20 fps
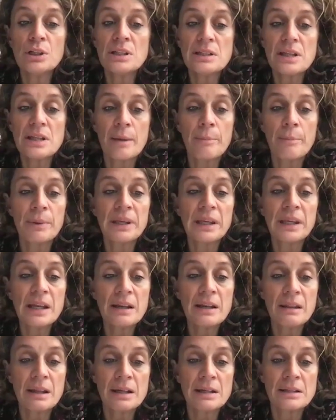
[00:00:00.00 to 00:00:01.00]
which
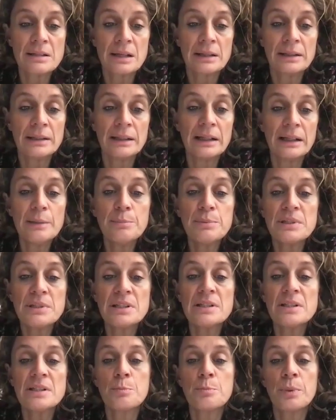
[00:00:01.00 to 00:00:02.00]
promoted the
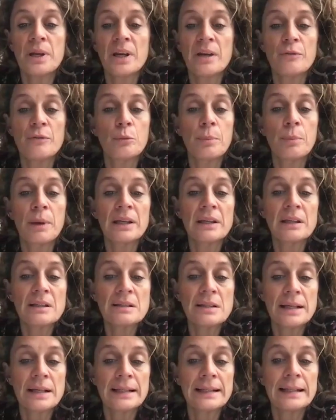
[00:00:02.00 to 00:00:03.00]
dangerous EU notions
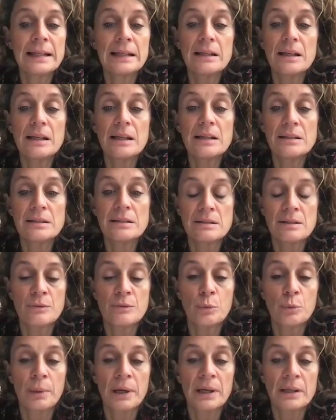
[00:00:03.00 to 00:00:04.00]
of European
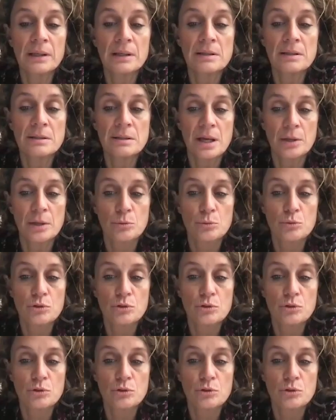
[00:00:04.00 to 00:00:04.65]
solidarity.